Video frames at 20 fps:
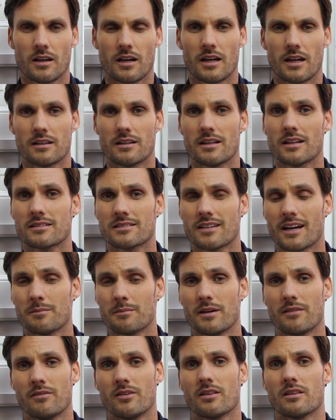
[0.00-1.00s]
At that
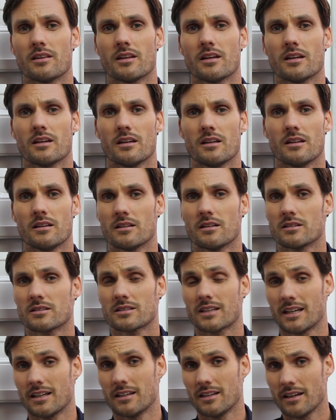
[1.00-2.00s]
time, everything in the
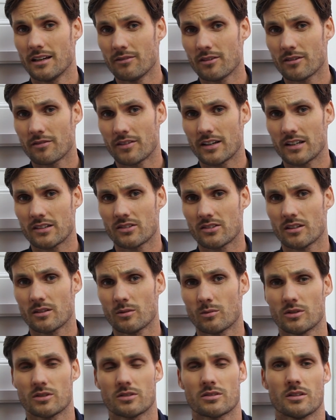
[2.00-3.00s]
Scandinavian
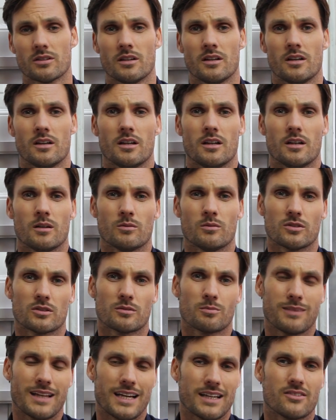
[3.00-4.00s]
fashion was
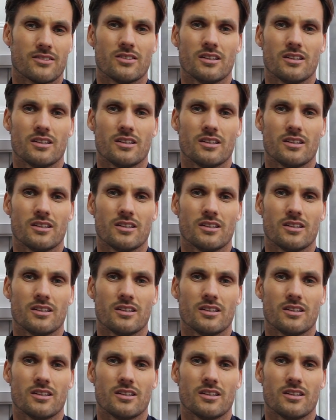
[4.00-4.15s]
black